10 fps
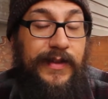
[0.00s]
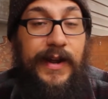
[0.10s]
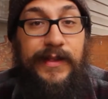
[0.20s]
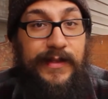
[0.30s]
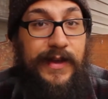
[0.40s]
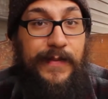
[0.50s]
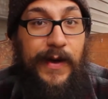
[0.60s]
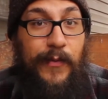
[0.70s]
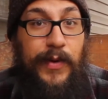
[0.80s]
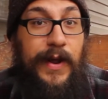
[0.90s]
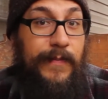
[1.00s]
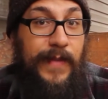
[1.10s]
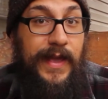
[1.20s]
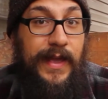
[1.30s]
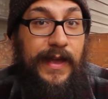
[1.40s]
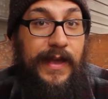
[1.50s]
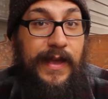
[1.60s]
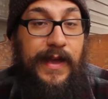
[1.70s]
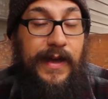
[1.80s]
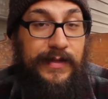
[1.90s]
that I think about when I'm making
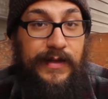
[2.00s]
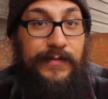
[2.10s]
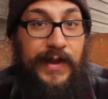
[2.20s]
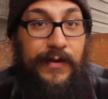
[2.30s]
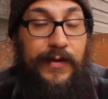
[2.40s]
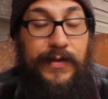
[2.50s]
a thumbnail,